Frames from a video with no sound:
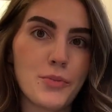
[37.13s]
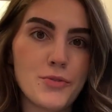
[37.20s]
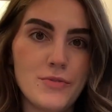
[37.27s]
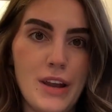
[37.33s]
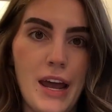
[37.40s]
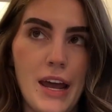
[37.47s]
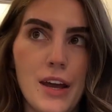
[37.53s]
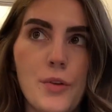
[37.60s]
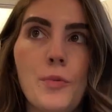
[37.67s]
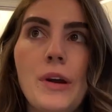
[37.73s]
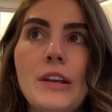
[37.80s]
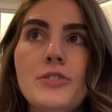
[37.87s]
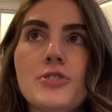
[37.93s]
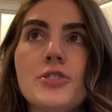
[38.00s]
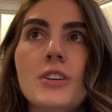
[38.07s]
brunette,
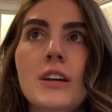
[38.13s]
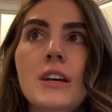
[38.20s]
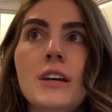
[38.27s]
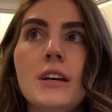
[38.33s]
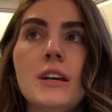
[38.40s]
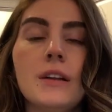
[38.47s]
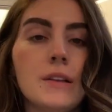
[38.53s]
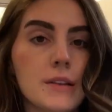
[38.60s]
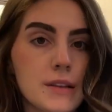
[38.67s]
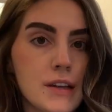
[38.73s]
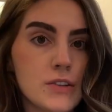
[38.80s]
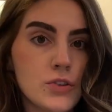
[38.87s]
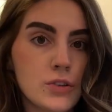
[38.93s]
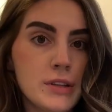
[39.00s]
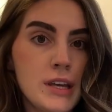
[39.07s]
which
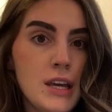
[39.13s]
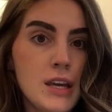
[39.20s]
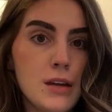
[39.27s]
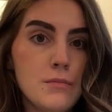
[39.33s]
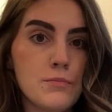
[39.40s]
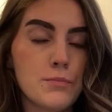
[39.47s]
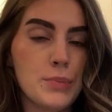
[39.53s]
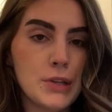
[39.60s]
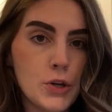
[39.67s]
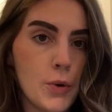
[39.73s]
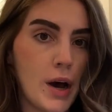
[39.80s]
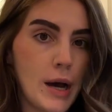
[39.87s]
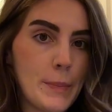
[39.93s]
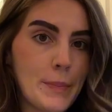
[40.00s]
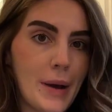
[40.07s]
literally blew
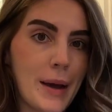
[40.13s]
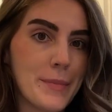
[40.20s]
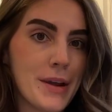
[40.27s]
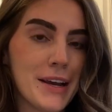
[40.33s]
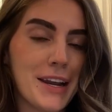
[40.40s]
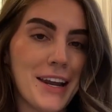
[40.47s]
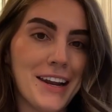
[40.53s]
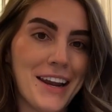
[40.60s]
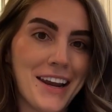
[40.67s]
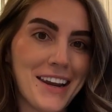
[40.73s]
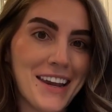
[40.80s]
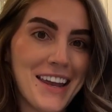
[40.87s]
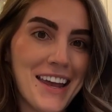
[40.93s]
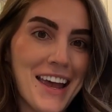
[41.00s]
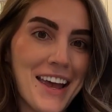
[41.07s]
up. I'm not
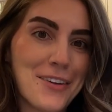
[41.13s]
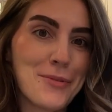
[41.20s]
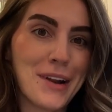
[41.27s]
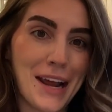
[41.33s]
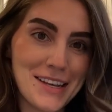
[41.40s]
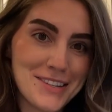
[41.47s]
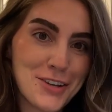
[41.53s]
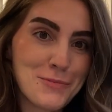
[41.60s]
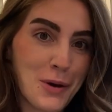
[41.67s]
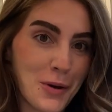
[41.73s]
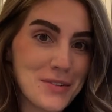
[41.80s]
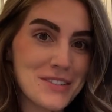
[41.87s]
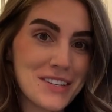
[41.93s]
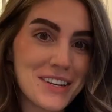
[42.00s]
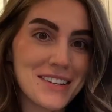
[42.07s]
kidding. When I still
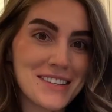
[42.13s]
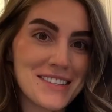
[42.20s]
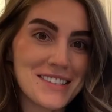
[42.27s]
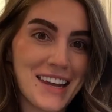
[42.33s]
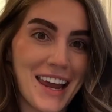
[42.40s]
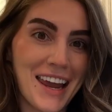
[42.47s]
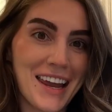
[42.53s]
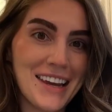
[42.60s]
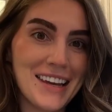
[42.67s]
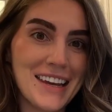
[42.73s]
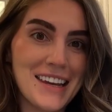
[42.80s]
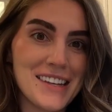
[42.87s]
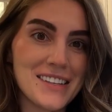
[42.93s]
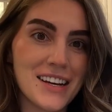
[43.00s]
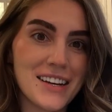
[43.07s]
post it to this day,
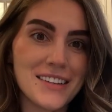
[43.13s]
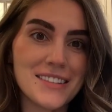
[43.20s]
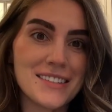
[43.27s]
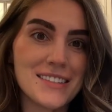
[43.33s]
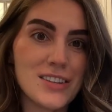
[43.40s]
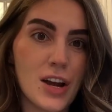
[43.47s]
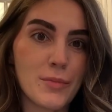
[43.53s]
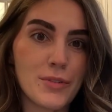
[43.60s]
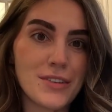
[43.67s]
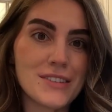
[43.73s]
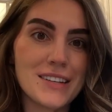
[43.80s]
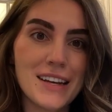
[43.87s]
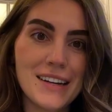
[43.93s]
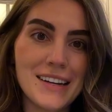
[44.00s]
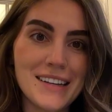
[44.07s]
it does numbers.
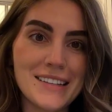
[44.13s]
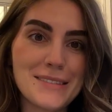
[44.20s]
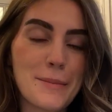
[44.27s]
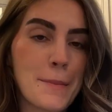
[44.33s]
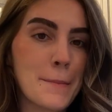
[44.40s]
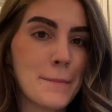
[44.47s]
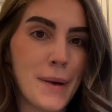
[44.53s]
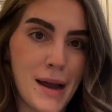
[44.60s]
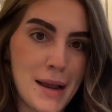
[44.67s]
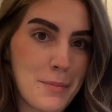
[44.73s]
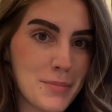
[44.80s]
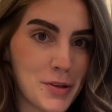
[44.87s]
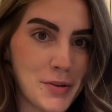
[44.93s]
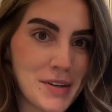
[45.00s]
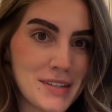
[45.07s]
It is
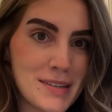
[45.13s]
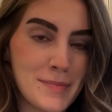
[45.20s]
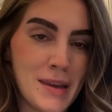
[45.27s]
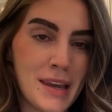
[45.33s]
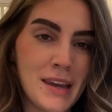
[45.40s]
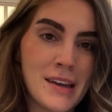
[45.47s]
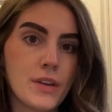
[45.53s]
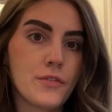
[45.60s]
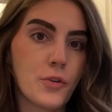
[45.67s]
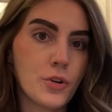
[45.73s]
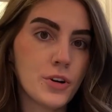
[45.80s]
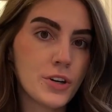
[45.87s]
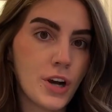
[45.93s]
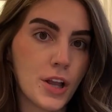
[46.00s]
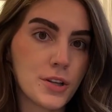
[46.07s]
mind-blowing to me. For
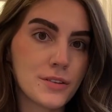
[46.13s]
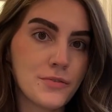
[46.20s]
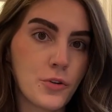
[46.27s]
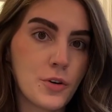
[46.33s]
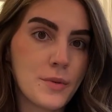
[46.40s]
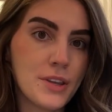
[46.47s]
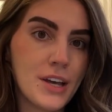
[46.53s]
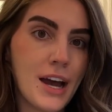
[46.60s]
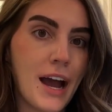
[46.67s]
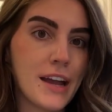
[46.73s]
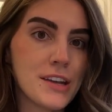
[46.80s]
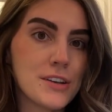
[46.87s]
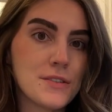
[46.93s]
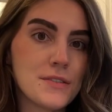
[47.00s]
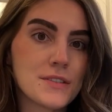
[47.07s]
her color formula, I
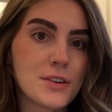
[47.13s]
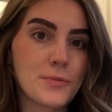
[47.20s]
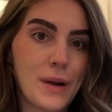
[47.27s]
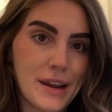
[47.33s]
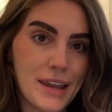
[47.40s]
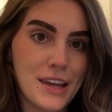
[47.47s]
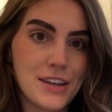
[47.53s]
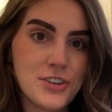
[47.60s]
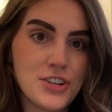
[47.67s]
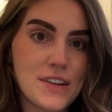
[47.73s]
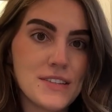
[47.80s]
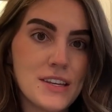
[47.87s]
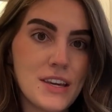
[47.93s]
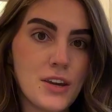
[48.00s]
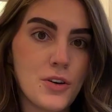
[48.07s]
used Redken
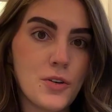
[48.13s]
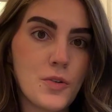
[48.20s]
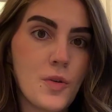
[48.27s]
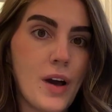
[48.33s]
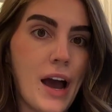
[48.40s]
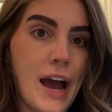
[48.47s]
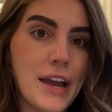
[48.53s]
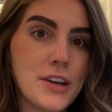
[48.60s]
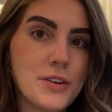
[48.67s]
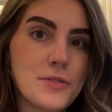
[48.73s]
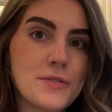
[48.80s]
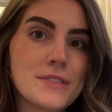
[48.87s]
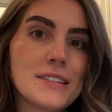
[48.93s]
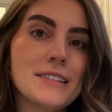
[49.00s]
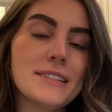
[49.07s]
Shades EQ. I
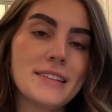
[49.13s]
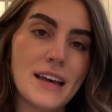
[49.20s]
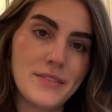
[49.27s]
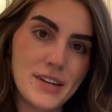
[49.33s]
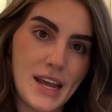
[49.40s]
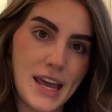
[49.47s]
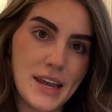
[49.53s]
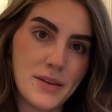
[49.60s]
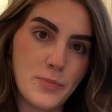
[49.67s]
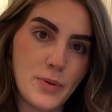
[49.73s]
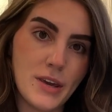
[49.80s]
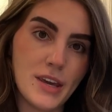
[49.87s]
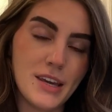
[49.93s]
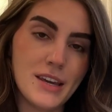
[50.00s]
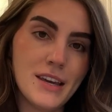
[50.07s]
used
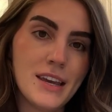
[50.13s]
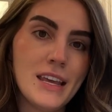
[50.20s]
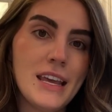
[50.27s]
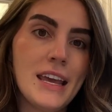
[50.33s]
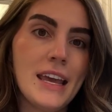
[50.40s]
7NB,